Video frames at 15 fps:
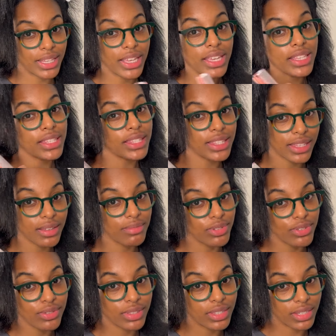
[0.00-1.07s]
it's the
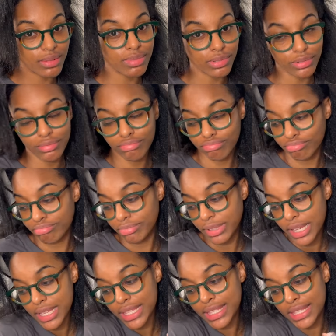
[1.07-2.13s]
music, boo.
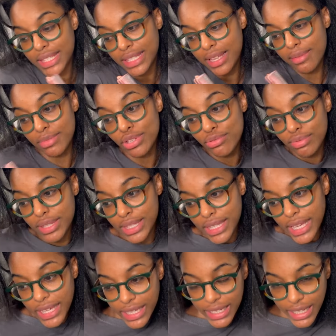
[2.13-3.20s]
It's the
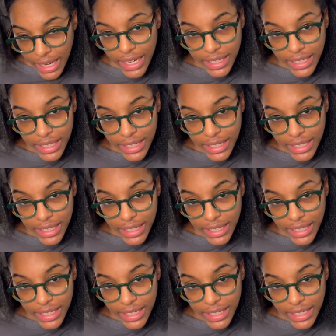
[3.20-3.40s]
music.